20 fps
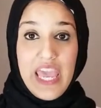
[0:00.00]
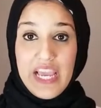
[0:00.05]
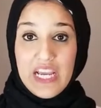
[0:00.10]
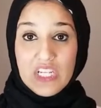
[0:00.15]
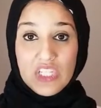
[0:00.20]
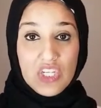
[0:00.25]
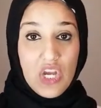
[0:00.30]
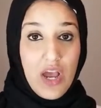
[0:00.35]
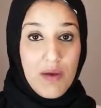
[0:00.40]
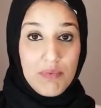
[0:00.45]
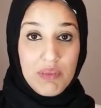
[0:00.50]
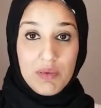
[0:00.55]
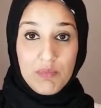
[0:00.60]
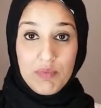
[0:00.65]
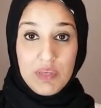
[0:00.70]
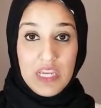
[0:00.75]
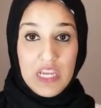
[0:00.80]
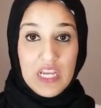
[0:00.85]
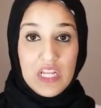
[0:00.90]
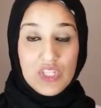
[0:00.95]

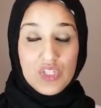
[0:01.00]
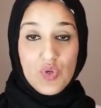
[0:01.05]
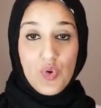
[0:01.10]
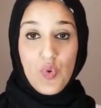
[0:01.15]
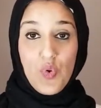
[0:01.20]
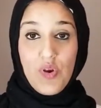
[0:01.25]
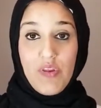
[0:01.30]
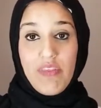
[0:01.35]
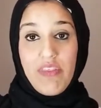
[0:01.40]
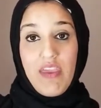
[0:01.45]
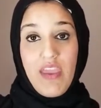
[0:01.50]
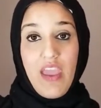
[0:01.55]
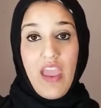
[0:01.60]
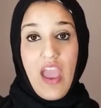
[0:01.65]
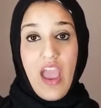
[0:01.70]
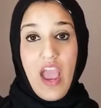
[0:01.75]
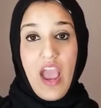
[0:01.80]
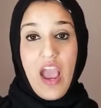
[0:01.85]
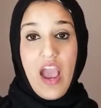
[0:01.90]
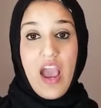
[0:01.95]
ectopic beats, or
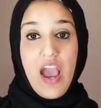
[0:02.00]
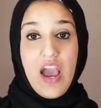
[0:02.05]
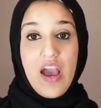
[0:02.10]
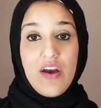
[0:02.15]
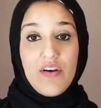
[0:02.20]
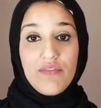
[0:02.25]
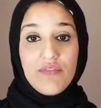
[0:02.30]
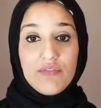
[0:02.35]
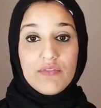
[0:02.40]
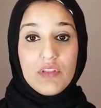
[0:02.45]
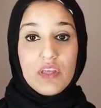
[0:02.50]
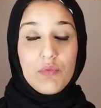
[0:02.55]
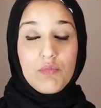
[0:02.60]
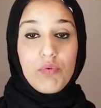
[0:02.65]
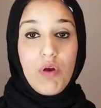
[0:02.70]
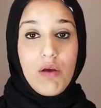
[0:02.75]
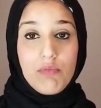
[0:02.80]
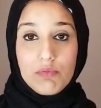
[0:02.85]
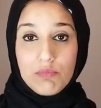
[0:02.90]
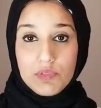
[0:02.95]
they have
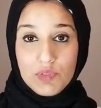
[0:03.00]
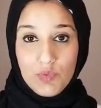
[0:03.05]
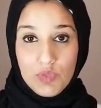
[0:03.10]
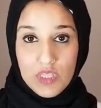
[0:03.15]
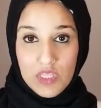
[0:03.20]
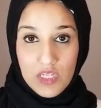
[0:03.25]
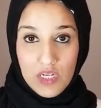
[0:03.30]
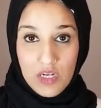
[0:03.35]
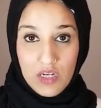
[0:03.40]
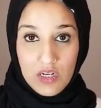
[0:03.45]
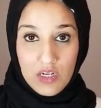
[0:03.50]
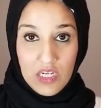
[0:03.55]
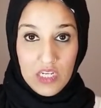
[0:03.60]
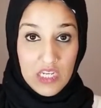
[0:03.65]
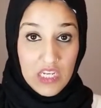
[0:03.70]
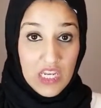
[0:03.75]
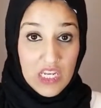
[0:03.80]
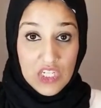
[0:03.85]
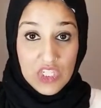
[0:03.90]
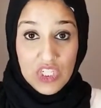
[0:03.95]
like problems with their
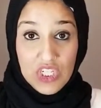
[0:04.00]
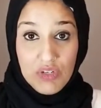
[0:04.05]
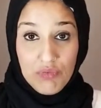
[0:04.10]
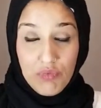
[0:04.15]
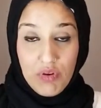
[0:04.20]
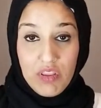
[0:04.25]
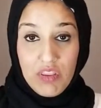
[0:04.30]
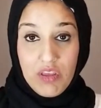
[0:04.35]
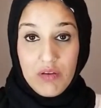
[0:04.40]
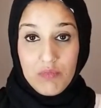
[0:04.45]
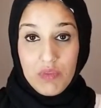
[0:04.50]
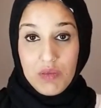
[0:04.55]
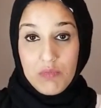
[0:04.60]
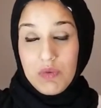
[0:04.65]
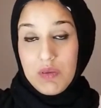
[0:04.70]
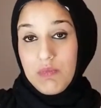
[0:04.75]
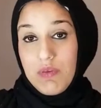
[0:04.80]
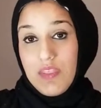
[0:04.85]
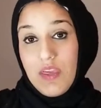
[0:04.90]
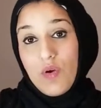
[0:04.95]
EKG rhythm.
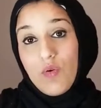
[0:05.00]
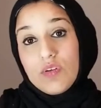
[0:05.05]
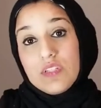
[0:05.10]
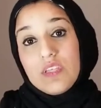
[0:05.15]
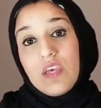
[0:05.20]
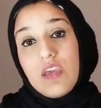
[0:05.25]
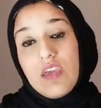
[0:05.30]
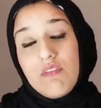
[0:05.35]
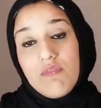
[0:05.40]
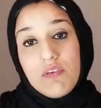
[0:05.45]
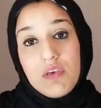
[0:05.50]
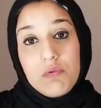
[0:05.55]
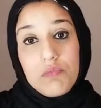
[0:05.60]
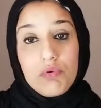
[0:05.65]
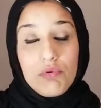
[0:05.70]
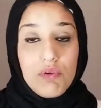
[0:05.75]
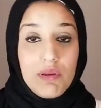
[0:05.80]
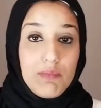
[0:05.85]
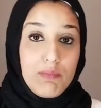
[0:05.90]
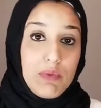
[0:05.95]
Like maybe they go into
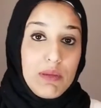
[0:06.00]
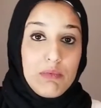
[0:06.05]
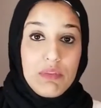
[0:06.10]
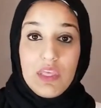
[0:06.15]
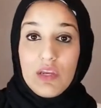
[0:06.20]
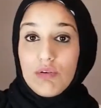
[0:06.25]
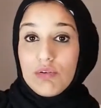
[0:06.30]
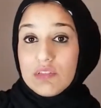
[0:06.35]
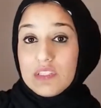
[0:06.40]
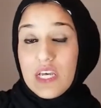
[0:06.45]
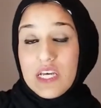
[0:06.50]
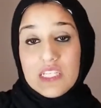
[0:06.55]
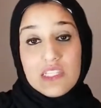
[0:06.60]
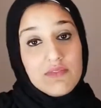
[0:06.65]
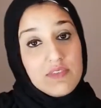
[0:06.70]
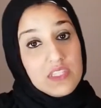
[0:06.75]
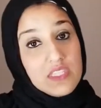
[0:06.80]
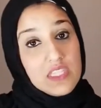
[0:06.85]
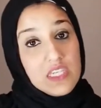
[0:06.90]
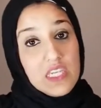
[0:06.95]
AFib, or maybe they go into
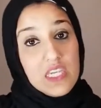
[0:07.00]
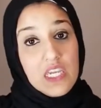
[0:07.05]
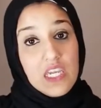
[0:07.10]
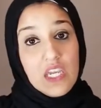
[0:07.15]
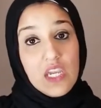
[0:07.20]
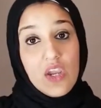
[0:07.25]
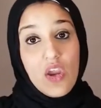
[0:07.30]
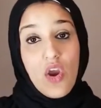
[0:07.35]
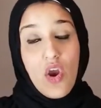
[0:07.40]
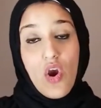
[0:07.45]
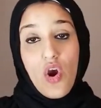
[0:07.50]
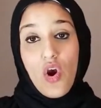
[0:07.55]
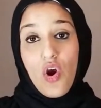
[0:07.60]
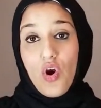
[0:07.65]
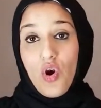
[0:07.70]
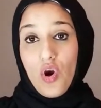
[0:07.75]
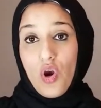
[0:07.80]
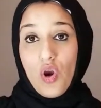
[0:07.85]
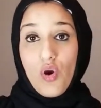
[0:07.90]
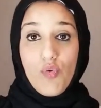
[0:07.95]
SVT,
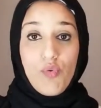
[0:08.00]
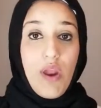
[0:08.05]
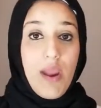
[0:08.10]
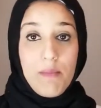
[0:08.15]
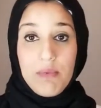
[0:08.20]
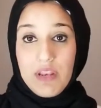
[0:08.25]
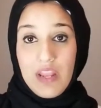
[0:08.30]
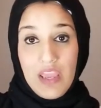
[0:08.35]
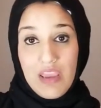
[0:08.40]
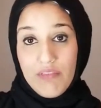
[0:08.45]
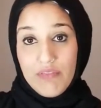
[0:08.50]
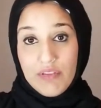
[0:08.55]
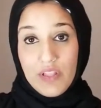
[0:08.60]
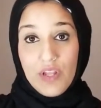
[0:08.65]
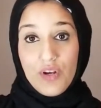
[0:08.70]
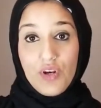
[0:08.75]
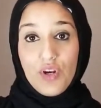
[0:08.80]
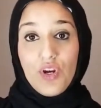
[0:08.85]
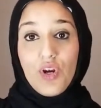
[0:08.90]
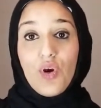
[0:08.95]
or rapid A
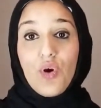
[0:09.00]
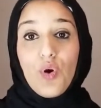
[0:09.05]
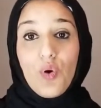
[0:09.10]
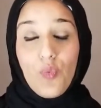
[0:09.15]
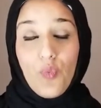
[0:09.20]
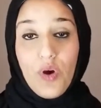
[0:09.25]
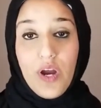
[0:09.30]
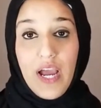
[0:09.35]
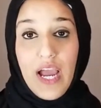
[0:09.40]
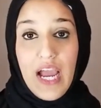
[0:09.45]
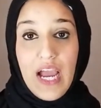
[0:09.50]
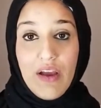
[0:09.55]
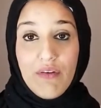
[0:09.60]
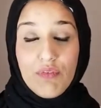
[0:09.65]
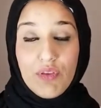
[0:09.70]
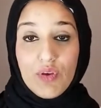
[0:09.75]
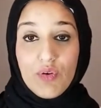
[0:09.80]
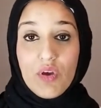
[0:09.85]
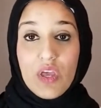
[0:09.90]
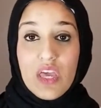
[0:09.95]
flutter, or what
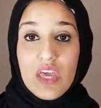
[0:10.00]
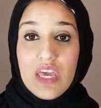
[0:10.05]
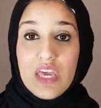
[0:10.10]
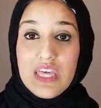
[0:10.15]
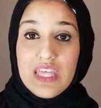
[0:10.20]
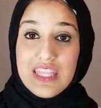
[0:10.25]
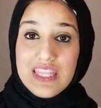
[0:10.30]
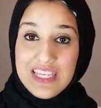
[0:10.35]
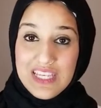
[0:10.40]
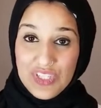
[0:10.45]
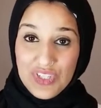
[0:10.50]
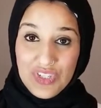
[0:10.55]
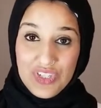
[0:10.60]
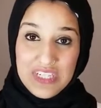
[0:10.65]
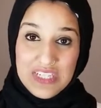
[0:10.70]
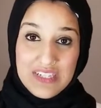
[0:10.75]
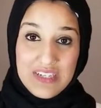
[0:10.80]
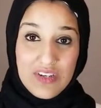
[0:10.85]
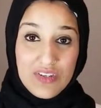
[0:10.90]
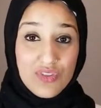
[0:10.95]
have you. These
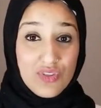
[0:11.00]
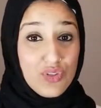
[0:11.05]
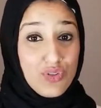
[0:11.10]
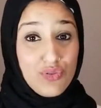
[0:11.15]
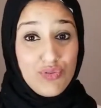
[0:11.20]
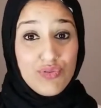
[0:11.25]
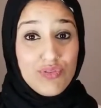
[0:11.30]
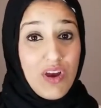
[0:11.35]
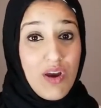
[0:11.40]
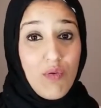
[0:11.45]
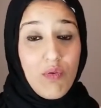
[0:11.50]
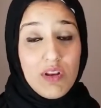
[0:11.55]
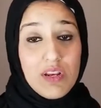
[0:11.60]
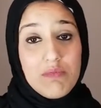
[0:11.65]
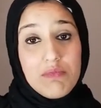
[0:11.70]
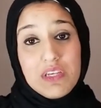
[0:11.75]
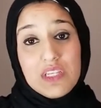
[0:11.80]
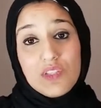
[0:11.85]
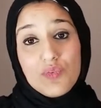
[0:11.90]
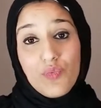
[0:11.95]
are details you do not
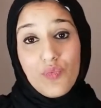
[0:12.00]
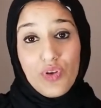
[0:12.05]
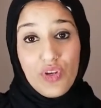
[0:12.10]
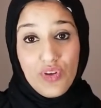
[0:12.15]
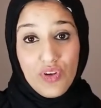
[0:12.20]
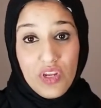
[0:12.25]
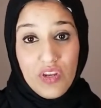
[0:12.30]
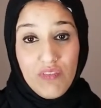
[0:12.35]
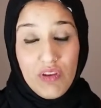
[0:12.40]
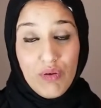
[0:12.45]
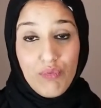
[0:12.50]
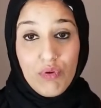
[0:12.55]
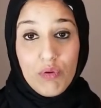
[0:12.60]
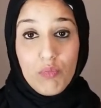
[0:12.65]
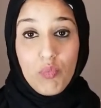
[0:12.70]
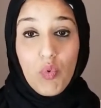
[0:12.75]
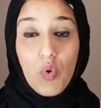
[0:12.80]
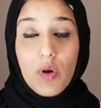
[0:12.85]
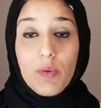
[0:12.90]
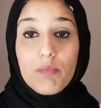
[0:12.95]
want to miss when you're giving a
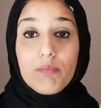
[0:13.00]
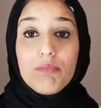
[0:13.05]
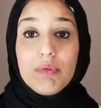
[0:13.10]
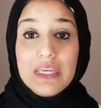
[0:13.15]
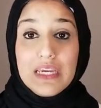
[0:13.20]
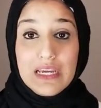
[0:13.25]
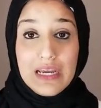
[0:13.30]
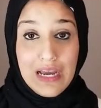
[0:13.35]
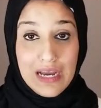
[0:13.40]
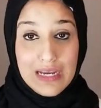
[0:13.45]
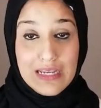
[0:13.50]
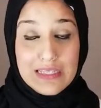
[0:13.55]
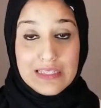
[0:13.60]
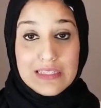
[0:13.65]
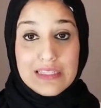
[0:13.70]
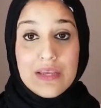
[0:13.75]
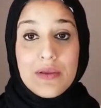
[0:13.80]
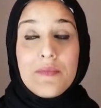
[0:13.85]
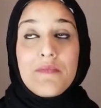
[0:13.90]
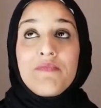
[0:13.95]
report,
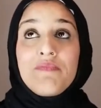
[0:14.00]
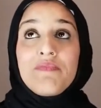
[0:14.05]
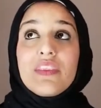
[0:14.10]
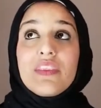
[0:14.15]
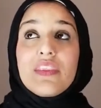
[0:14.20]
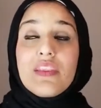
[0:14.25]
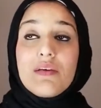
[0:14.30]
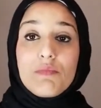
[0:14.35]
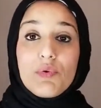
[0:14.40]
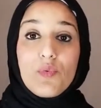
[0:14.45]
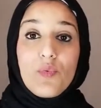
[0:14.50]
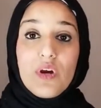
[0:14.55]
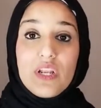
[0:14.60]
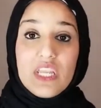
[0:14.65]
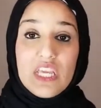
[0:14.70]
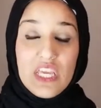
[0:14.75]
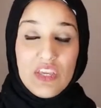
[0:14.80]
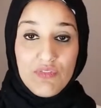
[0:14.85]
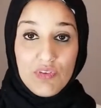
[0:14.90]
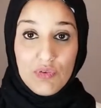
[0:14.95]
because Number
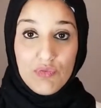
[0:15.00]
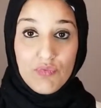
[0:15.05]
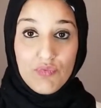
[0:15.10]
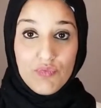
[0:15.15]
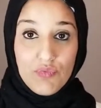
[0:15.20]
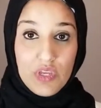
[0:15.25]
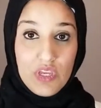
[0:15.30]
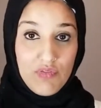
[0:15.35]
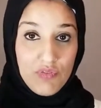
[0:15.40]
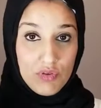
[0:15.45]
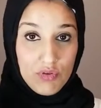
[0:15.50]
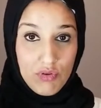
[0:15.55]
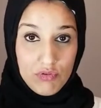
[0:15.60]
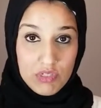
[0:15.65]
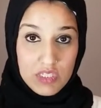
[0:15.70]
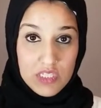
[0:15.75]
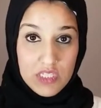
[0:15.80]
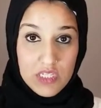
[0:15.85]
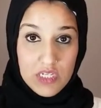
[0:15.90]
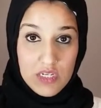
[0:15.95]
one, if you
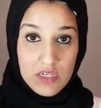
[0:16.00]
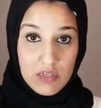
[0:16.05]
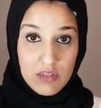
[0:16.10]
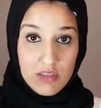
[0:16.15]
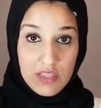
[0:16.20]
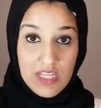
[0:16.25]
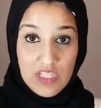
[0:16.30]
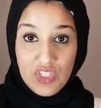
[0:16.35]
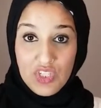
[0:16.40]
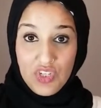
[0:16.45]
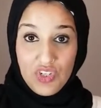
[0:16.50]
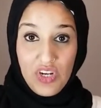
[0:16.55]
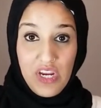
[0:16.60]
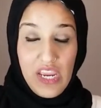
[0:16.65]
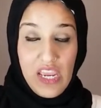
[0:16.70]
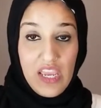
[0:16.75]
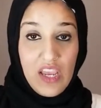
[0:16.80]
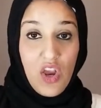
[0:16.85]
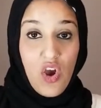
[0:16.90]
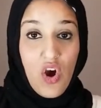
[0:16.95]
noticed it, that's
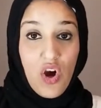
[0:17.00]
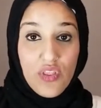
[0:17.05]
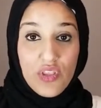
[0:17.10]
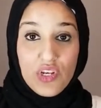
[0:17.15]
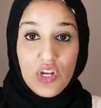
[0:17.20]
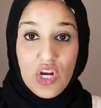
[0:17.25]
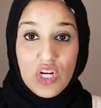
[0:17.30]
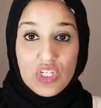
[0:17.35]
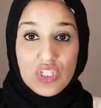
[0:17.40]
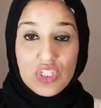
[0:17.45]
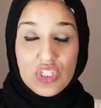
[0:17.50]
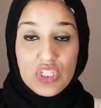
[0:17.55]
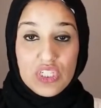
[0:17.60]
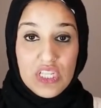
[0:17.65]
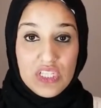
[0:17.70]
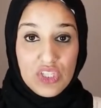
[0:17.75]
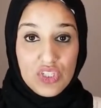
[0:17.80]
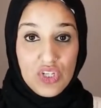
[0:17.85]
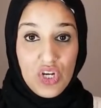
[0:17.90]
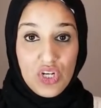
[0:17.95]
great. Call the doctor,
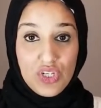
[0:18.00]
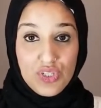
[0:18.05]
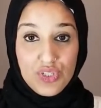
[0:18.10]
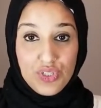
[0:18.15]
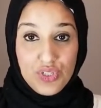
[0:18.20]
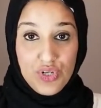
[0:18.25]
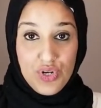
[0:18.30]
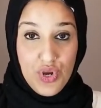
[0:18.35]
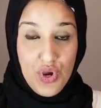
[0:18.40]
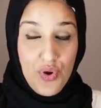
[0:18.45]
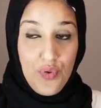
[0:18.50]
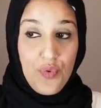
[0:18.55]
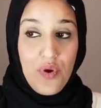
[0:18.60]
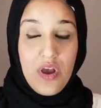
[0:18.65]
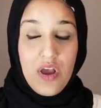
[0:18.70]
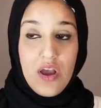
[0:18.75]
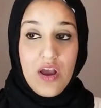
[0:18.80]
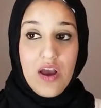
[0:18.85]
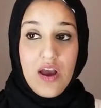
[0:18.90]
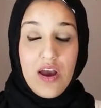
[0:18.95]
let the doctor know.
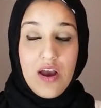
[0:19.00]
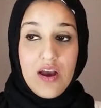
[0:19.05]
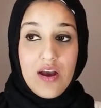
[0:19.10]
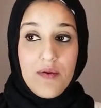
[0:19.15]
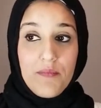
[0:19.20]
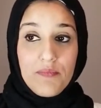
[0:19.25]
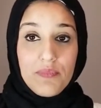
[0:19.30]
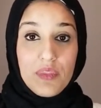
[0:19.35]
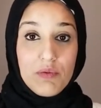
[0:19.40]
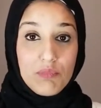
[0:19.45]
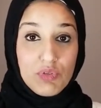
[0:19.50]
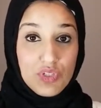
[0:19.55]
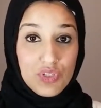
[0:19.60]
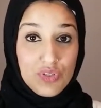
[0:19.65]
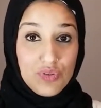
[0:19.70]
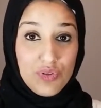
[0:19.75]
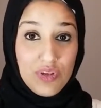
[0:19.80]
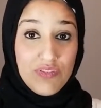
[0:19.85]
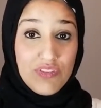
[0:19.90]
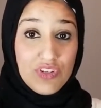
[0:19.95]
Number
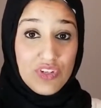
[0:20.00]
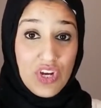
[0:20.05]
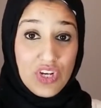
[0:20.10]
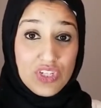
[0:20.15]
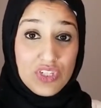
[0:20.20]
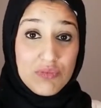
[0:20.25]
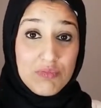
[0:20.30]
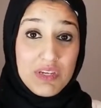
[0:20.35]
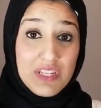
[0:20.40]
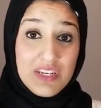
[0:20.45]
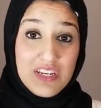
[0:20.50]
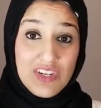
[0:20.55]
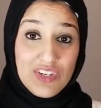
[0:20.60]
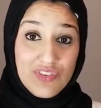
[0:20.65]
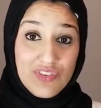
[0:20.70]
two, if the doctor made an